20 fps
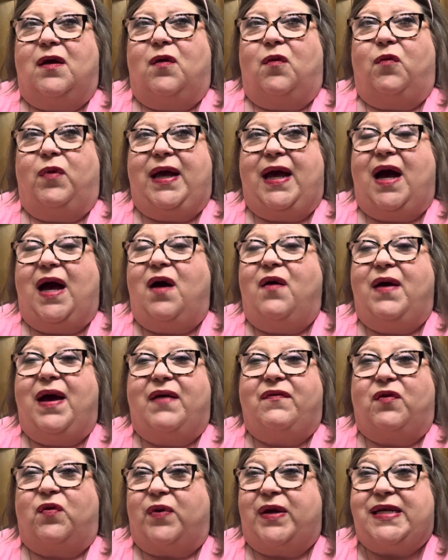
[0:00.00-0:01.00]
We all
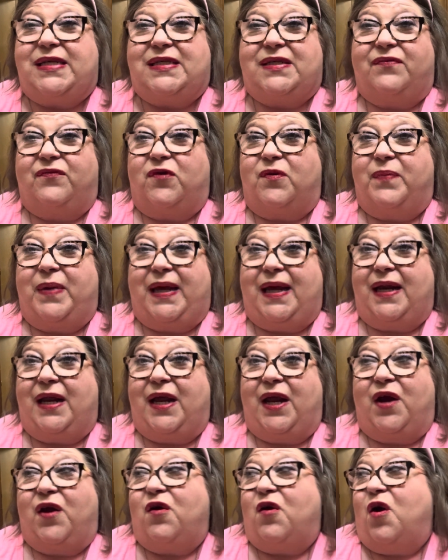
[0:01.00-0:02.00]
have a reason for being
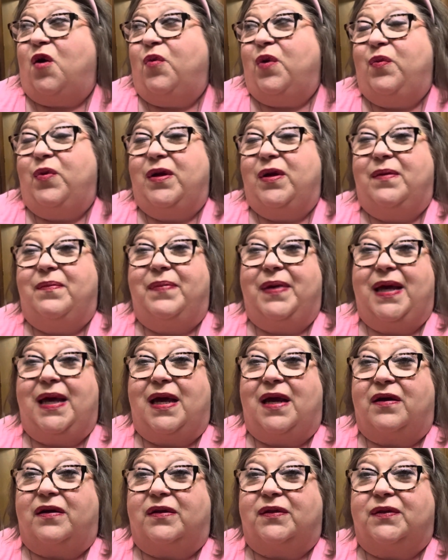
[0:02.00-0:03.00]
here or we wouldn't be
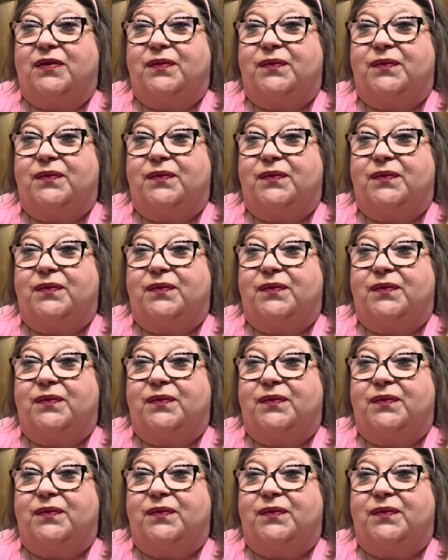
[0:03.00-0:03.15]
here.